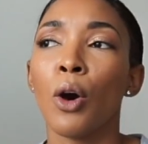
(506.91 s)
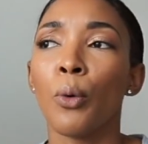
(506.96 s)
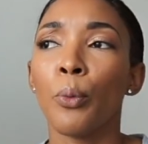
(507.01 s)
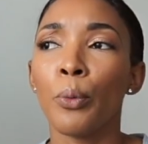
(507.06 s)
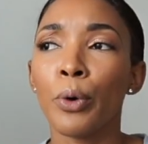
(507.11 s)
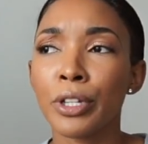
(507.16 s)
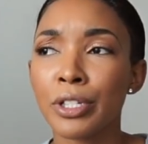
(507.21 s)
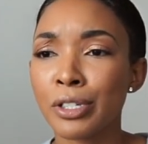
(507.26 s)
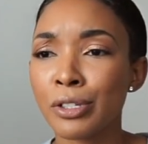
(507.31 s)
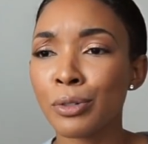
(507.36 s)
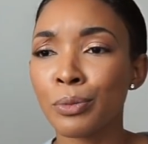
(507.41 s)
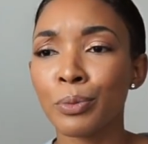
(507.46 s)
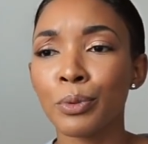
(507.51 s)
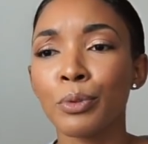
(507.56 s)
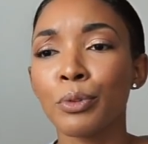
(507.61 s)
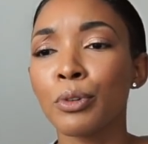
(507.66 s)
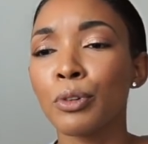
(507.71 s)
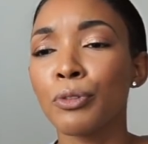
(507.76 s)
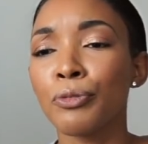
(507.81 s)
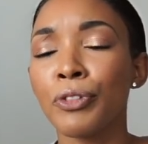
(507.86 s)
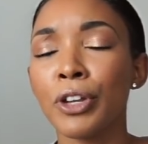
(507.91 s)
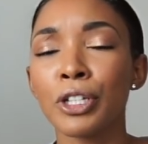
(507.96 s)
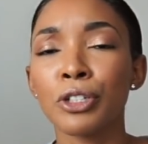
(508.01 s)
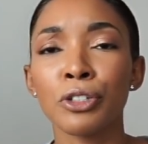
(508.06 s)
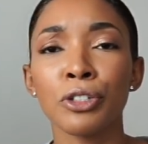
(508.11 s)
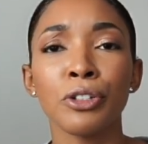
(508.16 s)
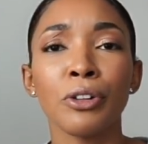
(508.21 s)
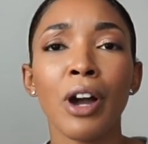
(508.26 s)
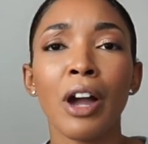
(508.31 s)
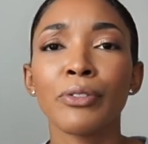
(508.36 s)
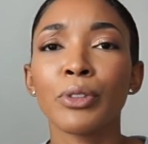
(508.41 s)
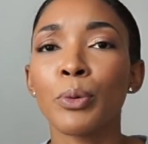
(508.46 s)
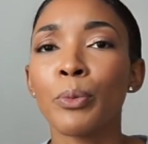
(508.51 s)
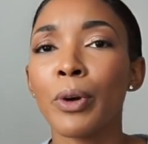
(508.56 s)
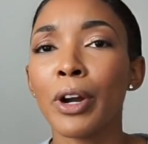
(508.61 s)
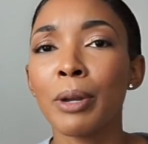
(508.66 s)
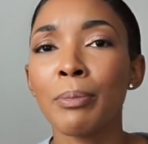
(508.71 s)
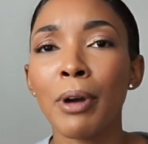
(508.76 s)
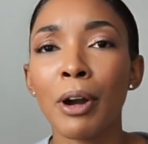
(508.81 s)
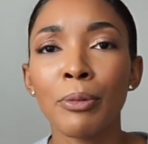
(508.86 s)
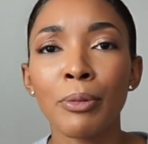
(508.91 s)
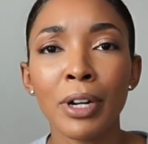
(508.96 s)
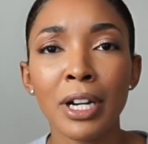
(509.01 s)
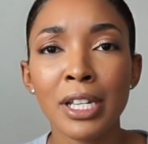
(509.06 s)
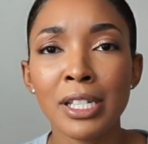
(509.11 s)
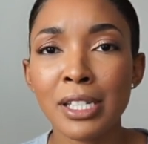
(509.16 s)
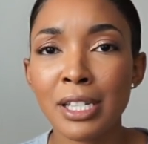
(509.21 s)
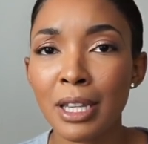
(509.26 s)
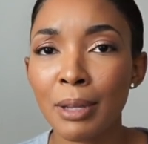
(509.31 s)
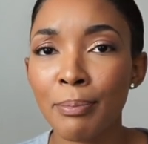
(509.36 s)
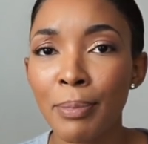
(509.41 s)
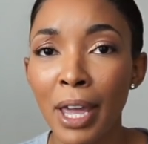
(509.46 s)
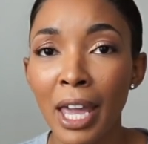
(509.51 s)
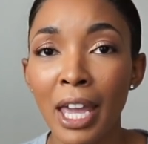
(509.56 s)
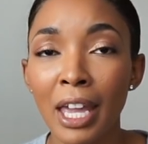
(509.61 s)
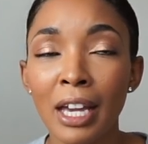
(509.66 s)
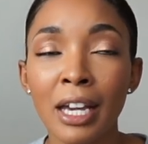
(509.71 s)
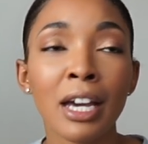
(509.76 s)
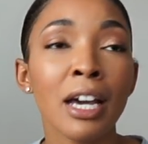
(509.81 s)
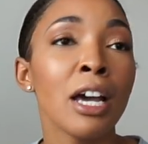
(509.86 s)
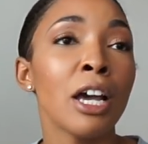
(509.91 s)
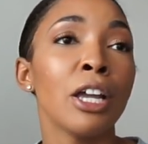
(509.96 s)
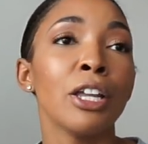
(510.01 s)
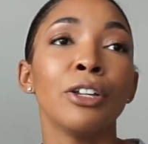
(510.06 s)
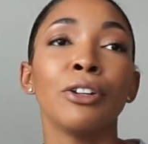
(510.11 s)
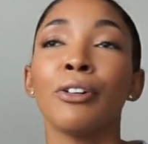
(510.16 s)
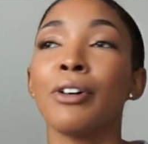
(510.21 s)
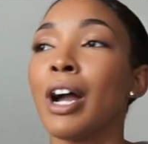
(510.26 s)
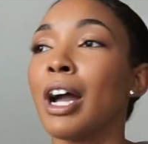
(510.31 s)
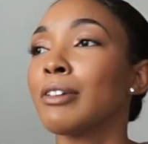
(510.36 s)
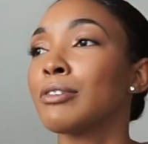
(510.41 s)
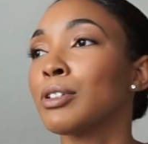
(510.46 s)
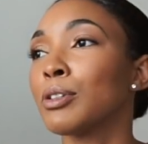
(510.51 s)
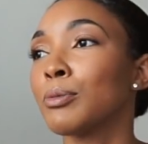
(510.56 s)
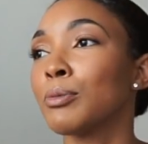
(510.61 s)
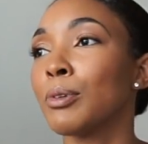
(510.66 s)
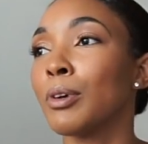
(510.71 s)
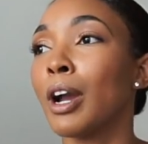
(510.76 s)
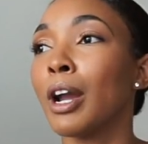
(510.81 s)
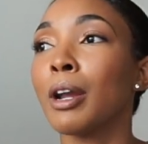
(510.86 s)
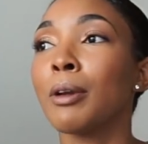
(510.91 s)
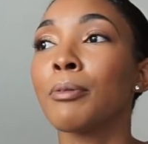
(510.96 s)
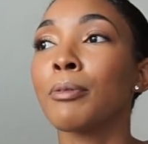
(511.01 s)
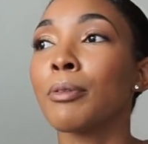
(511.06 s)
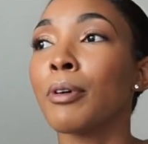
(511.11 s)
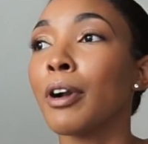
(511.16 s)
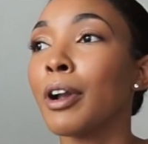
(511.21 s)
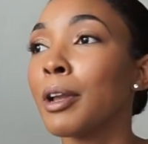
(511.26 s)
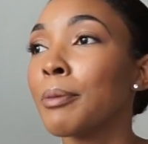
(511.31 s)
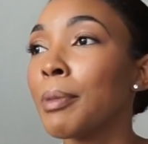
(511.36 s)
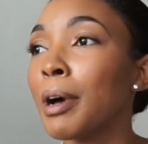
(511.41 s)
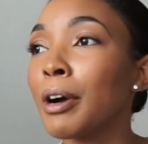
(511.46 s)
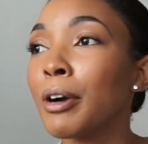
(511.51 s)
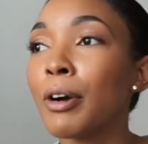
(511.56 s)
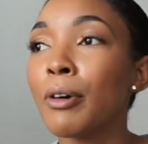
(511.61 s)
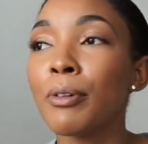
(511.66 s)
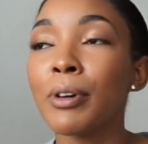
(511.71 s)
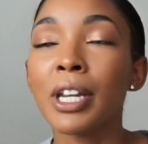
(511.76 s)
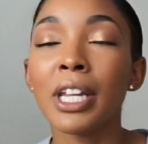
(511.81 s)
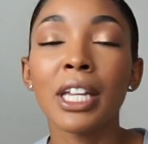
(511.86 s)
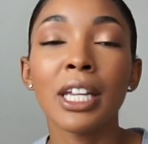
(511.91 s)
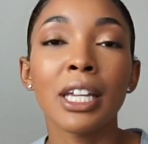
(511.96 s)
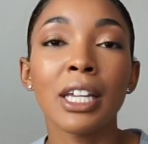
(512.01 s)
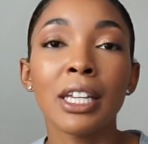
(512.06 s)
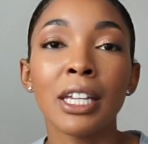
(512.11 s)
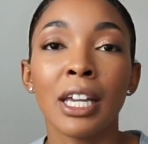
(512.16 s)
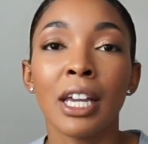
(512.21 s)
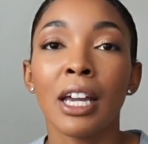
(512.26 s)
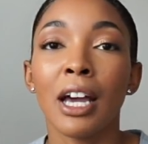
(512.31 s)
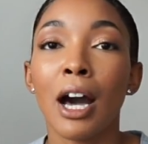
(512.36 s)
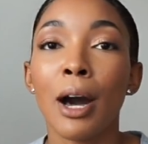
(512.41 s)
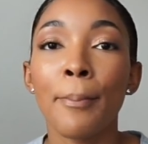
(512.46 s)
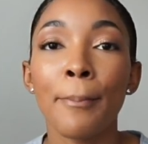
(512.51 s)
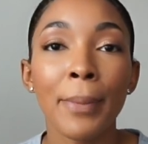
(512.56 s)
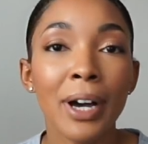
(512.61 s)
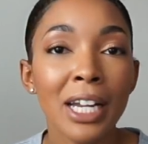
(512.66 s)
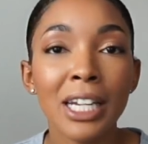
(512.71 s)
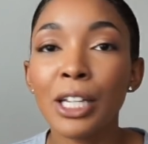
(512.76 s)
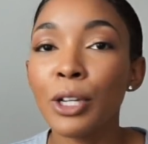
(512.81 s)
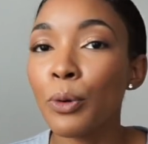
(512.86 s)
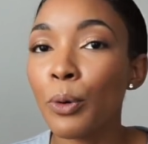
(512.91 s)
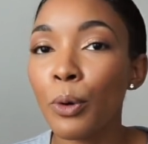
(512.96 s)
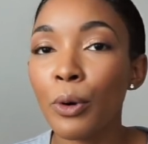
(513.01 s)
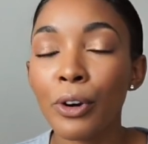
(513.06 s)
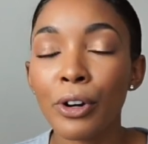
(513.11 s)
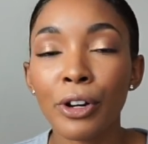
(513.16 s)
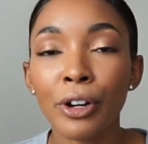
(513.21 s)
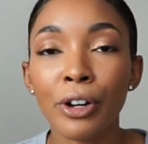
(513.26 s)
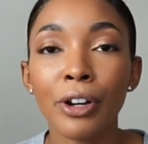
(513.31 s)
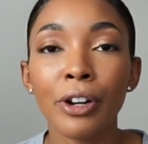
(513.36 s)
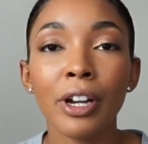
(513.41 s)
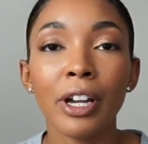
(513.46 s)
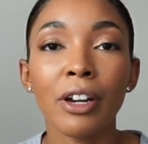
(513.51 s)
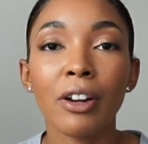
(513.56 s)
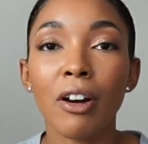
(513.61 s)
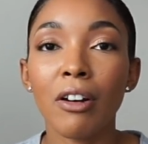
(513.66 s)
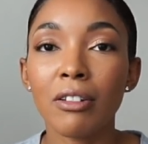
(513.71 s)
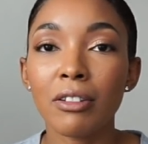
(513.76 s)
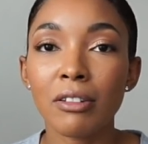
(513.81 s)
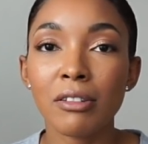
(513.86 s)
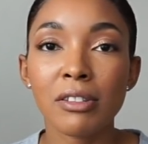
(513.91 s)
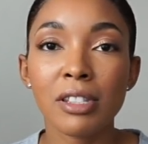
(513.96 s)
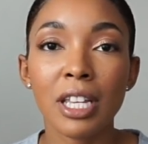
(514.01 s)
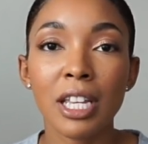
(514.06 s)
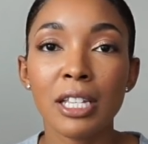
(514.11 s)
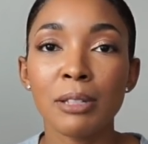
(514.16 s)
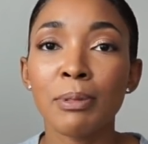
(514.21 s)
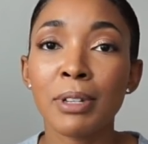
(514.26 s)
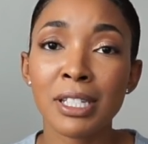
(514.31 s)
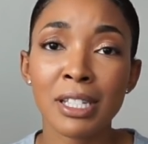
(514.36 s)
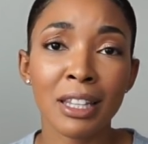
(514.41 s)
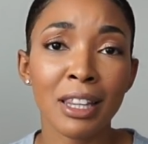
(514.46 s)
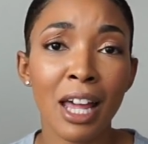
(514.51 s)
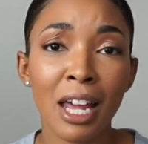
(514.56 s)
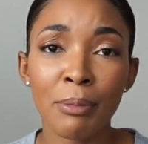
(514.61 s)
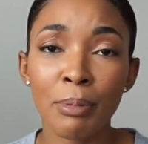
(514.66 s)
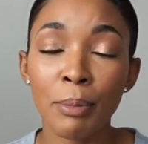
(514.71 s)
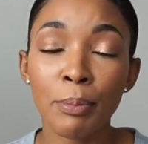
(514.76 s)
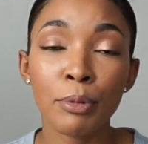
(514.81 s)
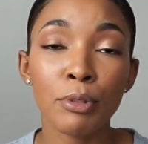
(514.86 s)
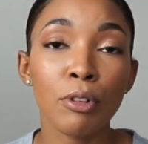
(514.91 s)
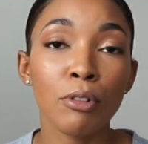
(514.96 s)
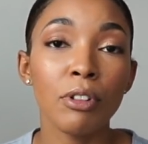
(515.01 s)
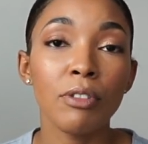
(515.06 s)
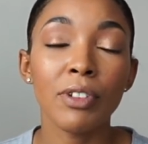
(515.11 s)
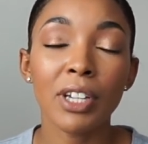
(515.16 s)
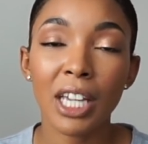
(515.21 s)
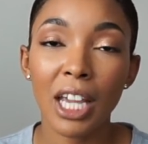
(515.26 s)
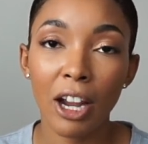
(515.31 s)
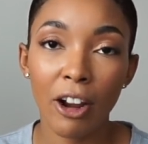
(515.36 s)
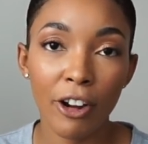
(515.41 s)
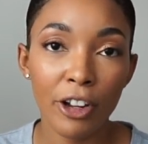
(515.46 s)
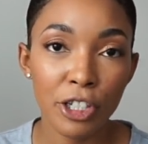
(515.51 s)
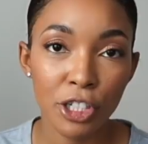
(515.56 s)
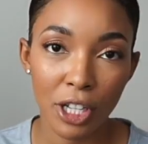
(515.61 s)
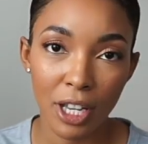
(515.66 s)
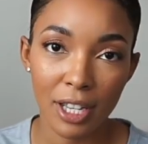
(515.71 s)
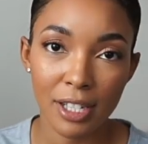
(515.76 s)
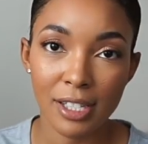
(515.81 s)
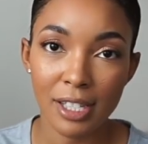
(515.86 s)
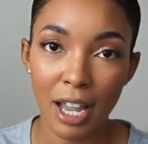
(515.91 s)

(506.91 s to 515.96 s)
which is a real cool feature. You don't have to worry about running to the bank. You don't have to worry, worry about going to get a money order and all those things, because a lot of people don't even carry checks